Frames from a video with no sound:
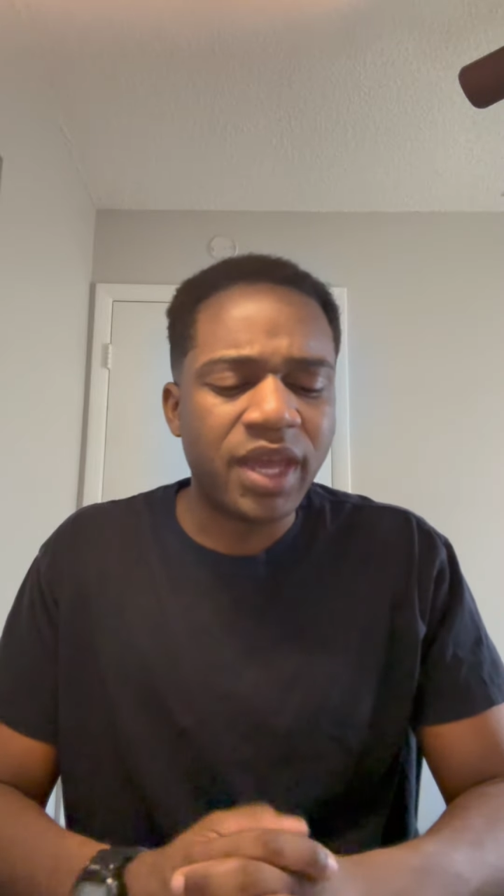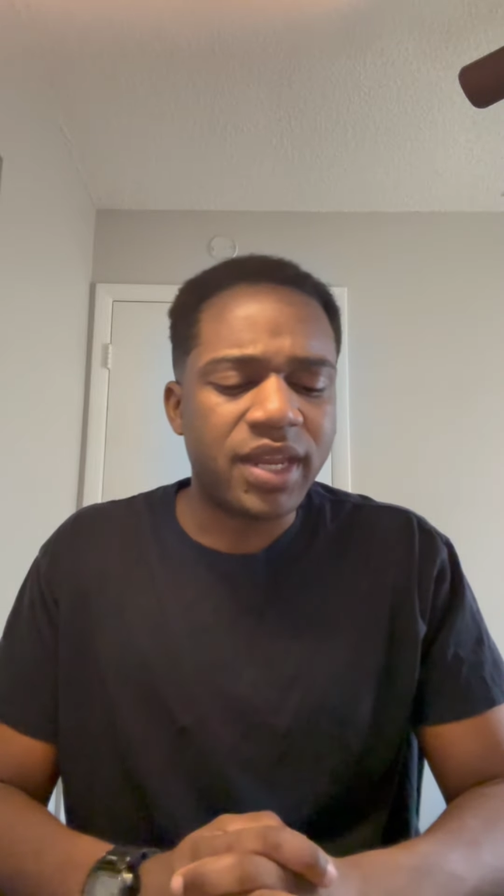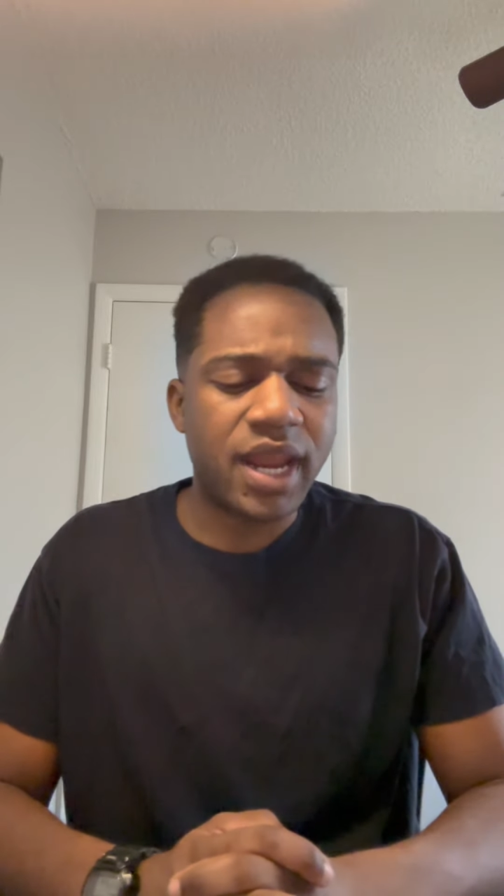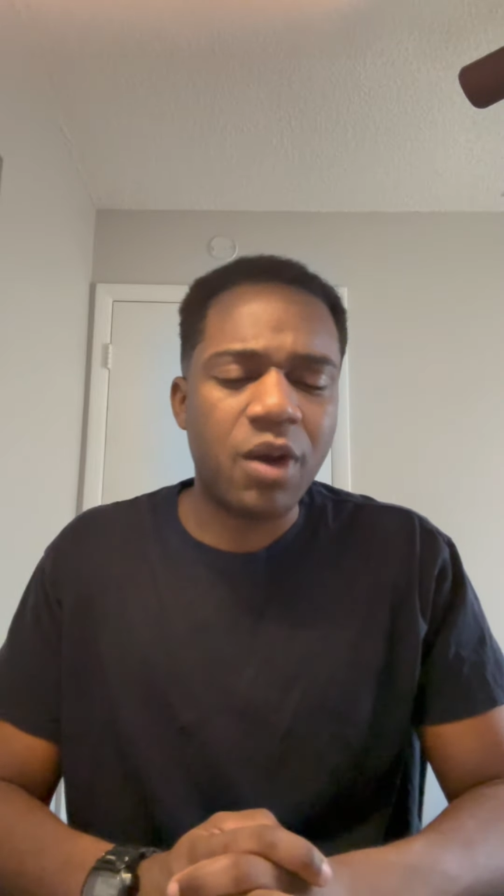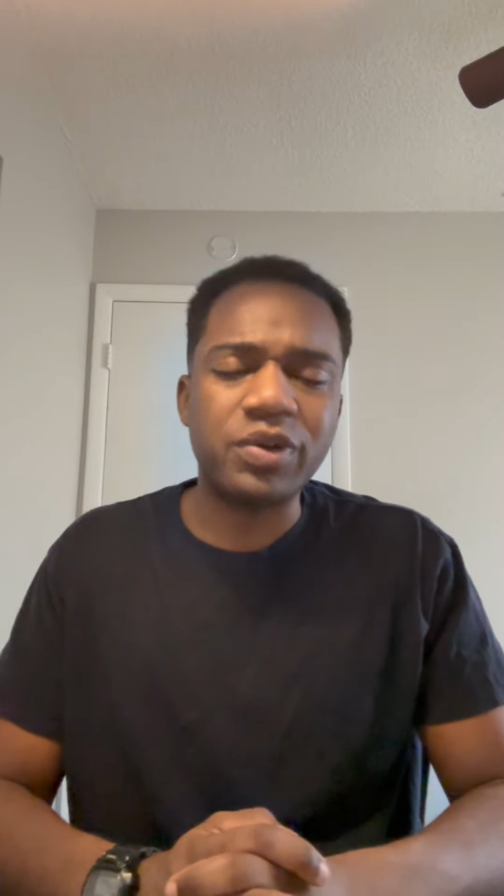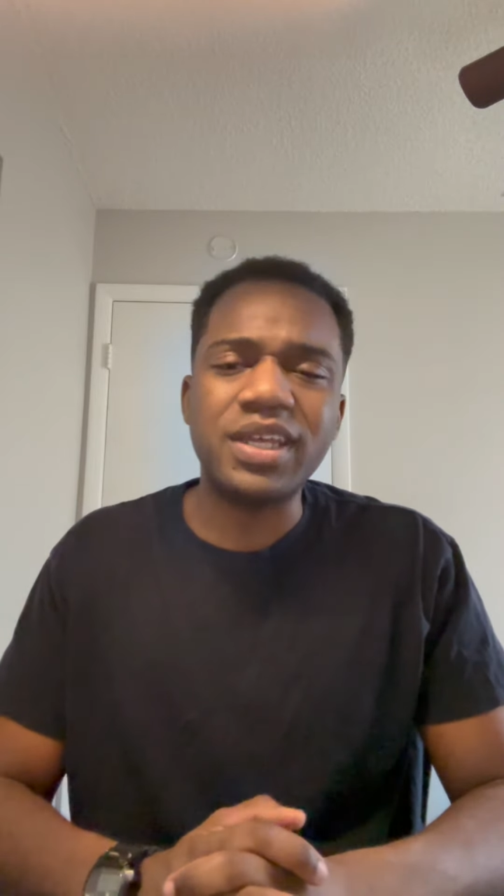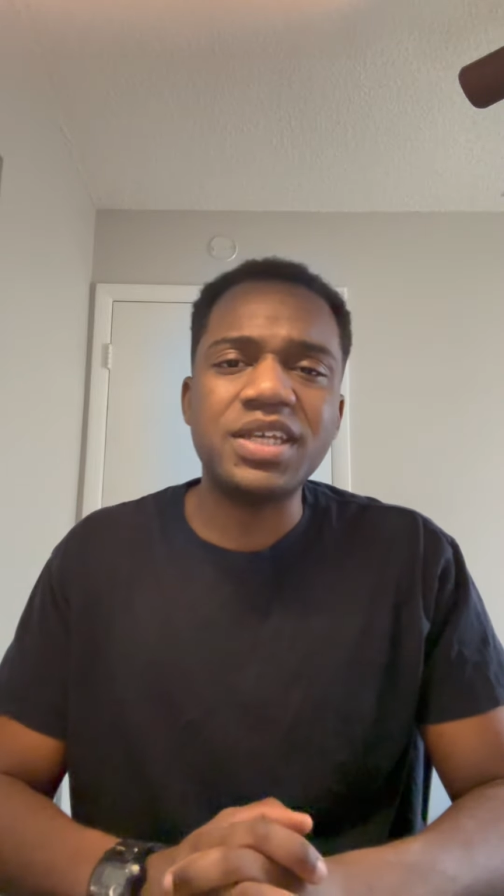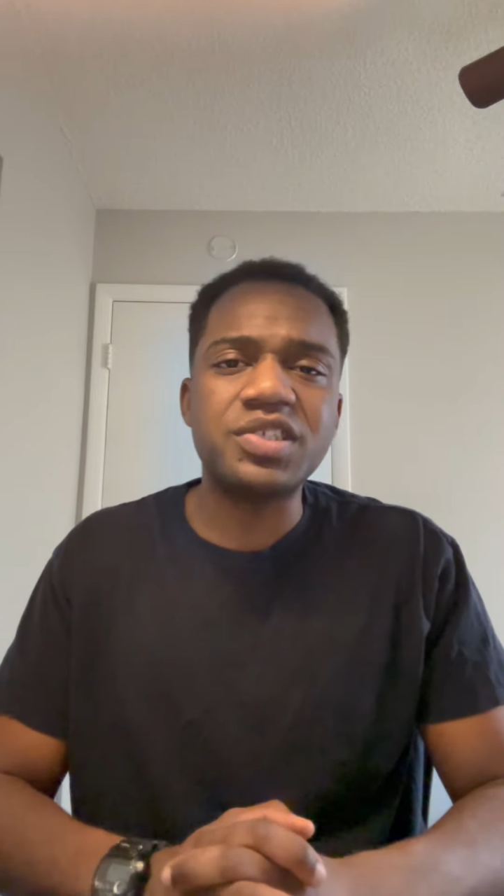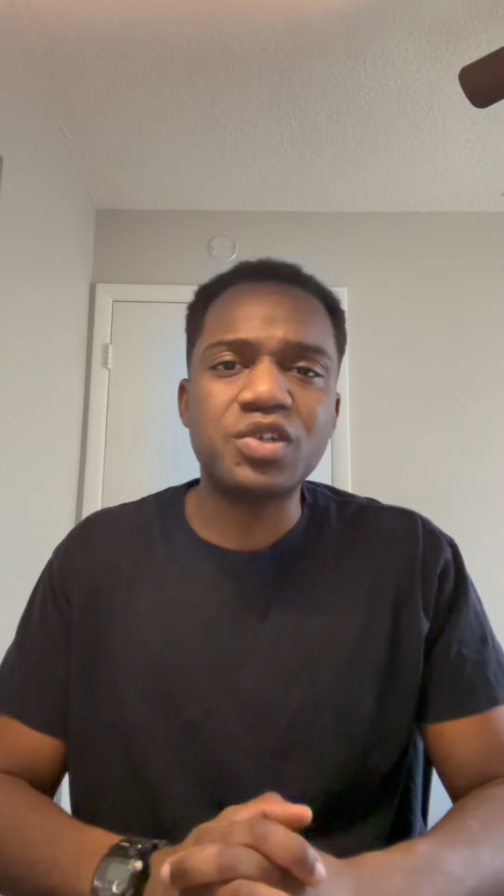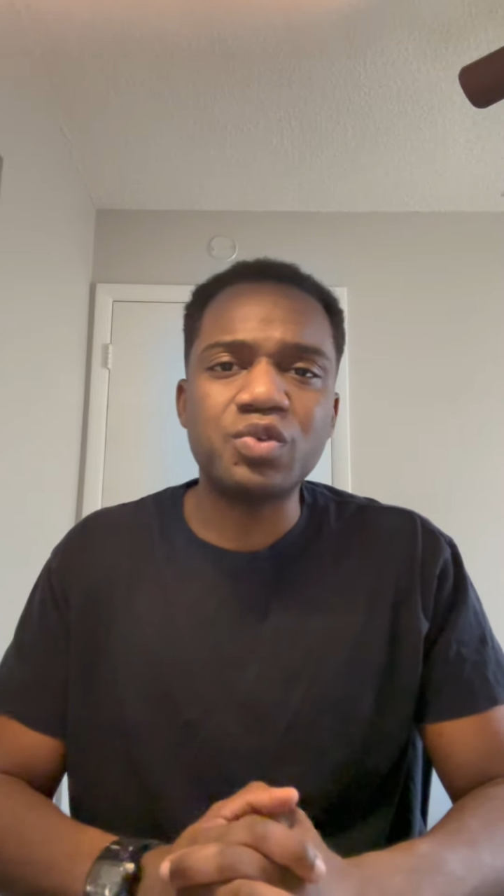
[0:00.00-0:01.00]
Now, with
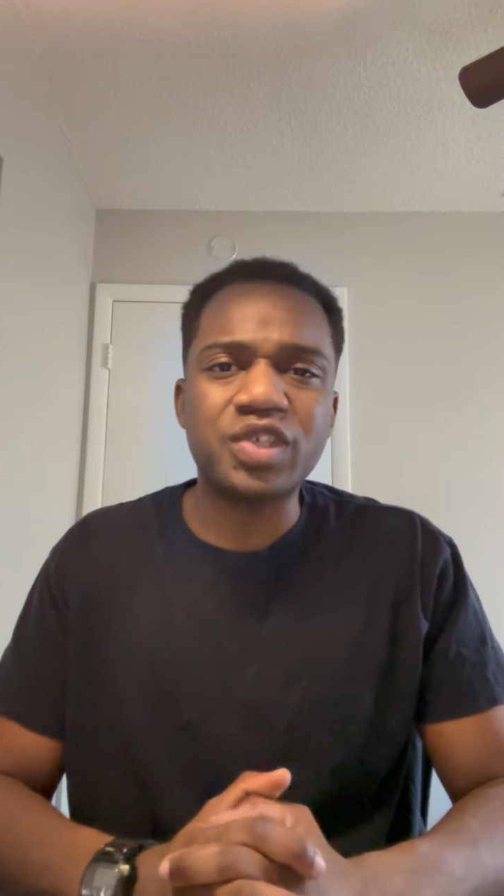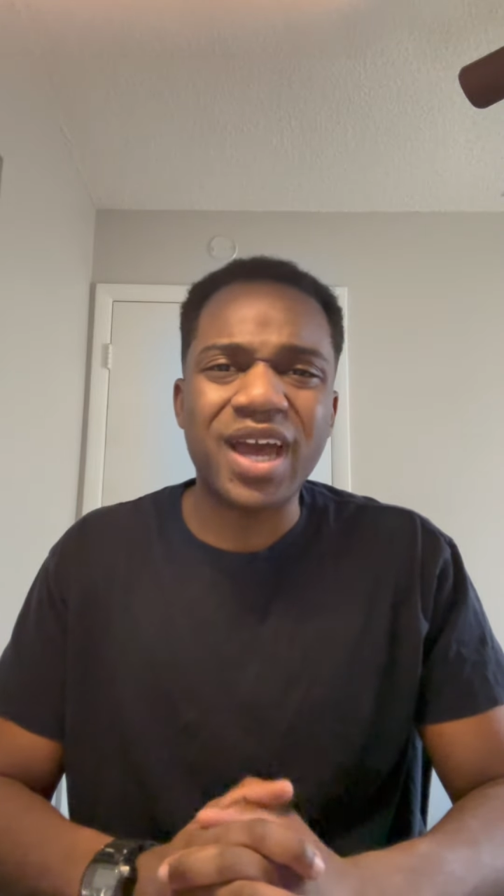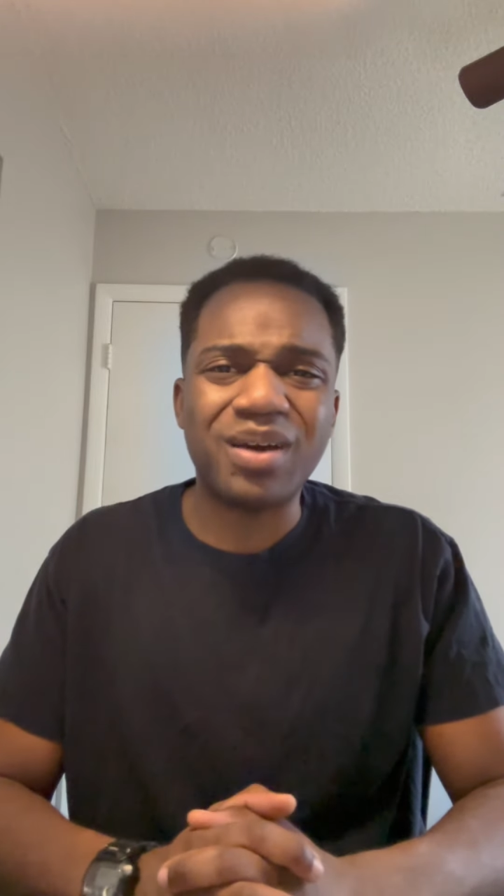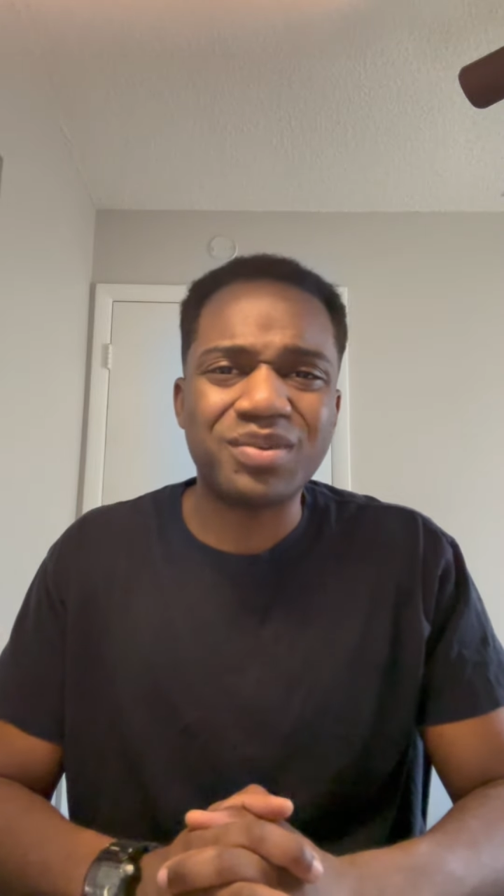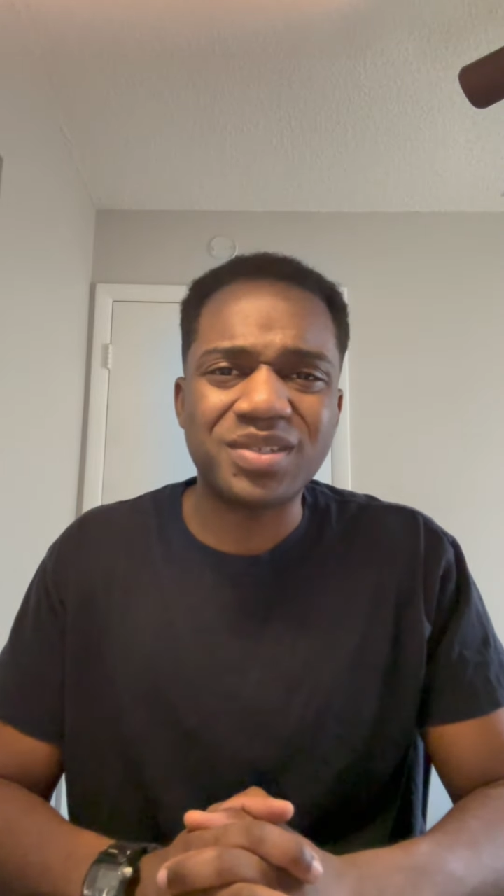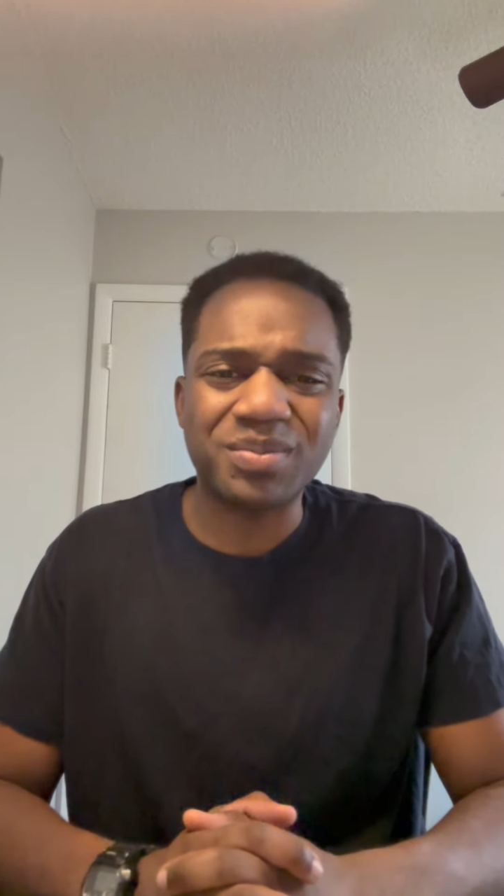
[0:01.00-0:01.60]
these two chapters,